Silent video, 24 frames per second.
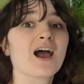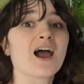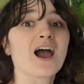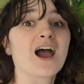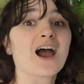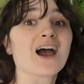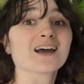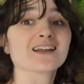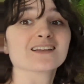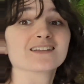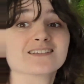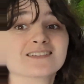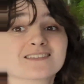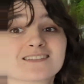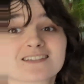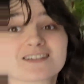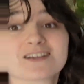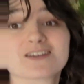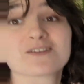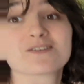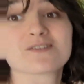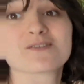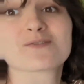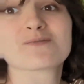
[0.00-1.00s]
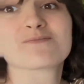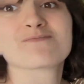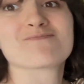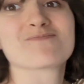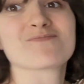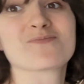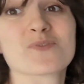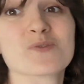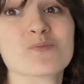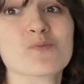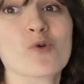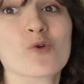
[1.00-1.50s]
and
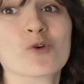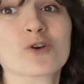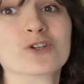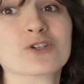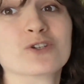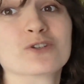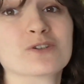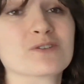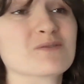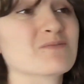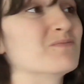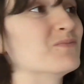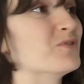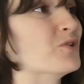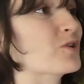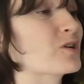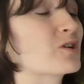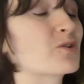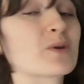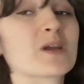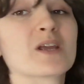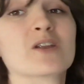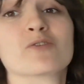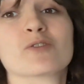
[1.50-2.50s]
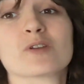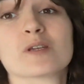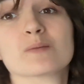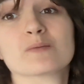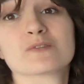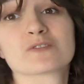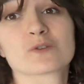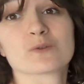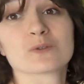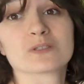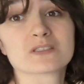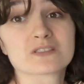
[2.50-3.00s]
the more your
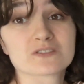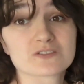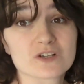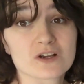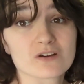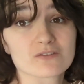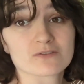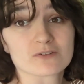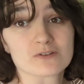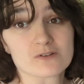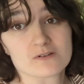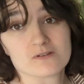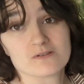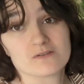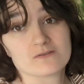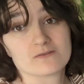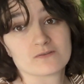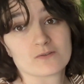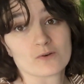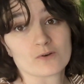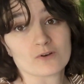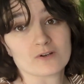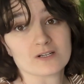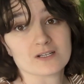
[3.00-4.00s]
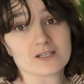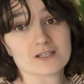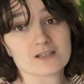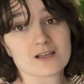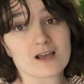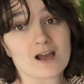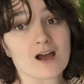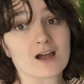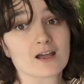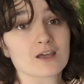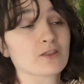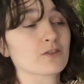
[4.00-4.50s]
aquarium's going to suffer for it,
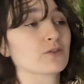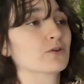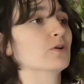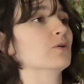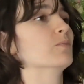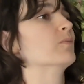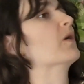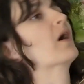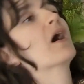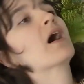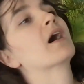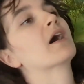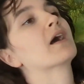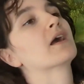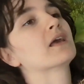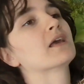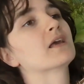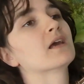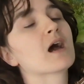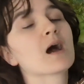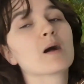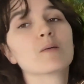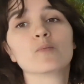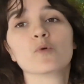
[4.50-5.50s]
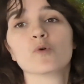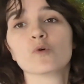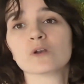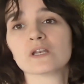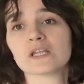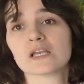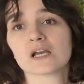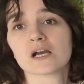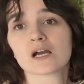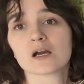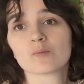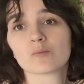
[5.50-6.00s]
either by
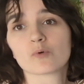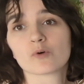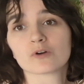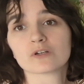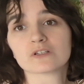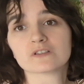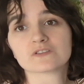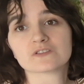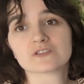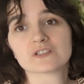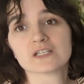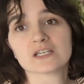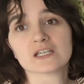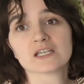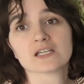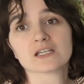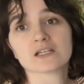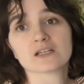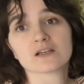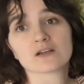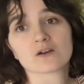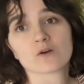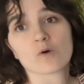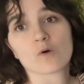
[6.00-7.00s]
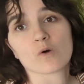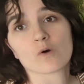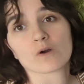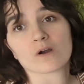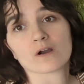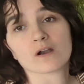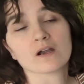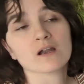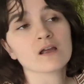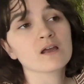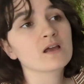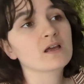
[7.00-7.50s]
ammonia poisoning
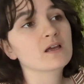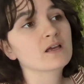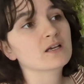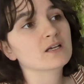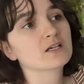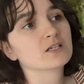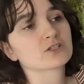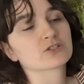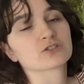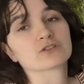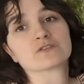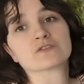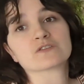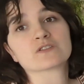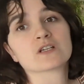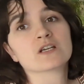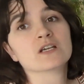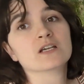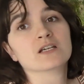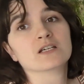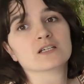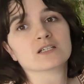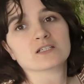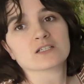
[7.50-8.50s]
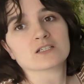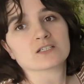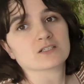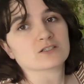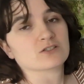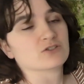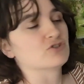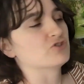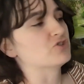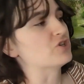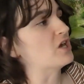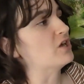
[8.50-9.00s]
or just
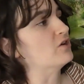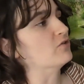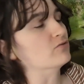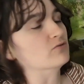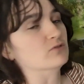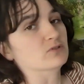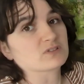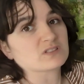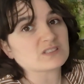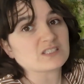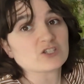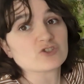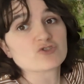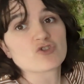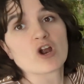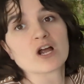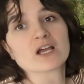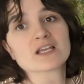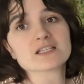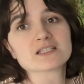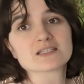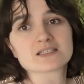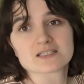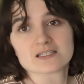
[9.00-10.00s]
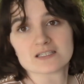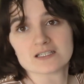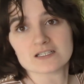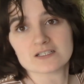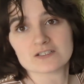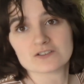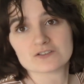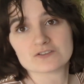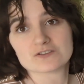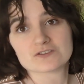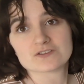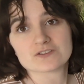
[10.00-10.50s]
general
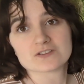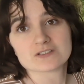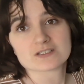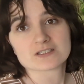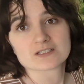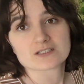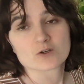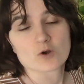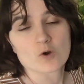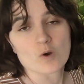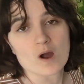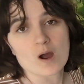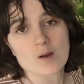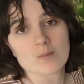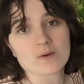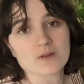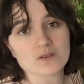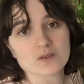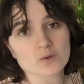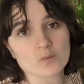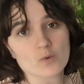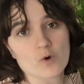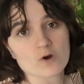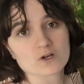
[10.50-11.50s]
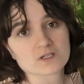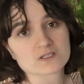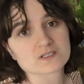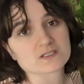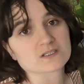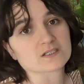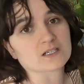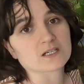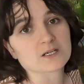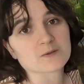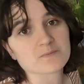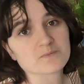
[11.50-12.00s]
detritus caught up in the
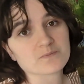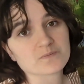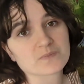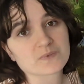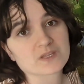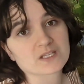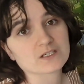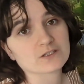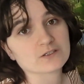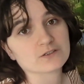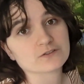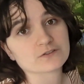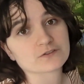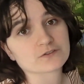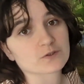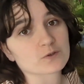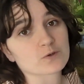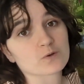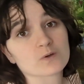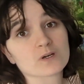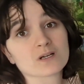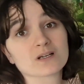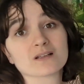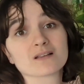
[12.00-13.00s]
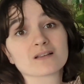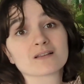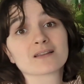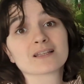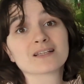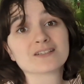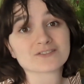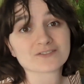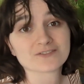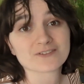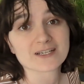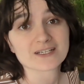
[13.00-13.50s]
water. So
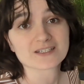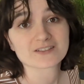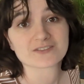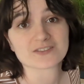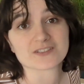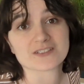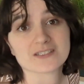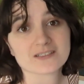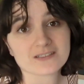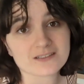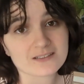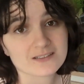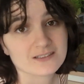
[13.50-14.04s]
let's fix it.